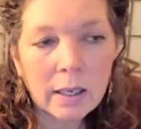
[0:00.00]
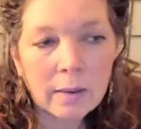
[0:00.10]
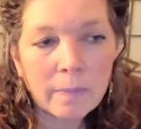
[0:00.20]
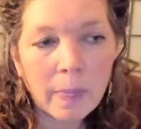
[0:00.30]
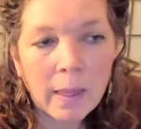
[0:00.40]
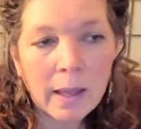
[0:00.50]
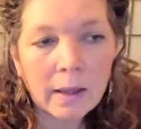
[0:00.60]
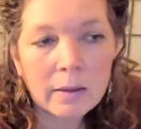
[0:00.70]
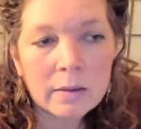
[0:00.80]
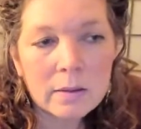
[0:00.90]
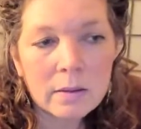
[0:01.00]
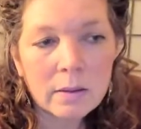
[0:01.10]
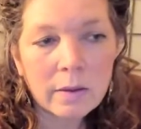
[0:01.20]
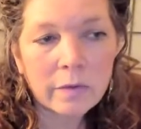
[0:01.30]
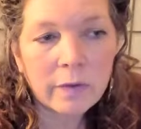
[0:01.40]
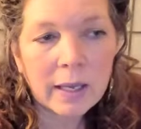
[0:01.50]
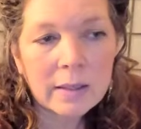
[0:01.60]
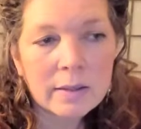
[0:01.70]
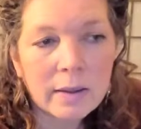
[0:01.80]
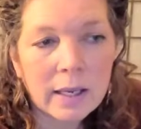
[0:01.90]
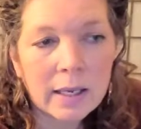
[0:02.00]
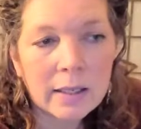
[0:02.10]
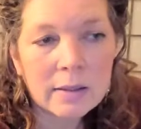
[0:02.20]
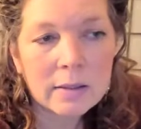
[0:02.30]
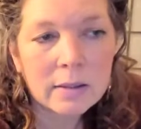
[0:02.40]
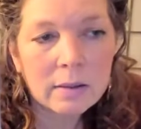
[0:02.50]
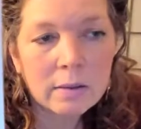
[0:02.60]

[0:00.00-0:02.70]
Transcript: And the fact that,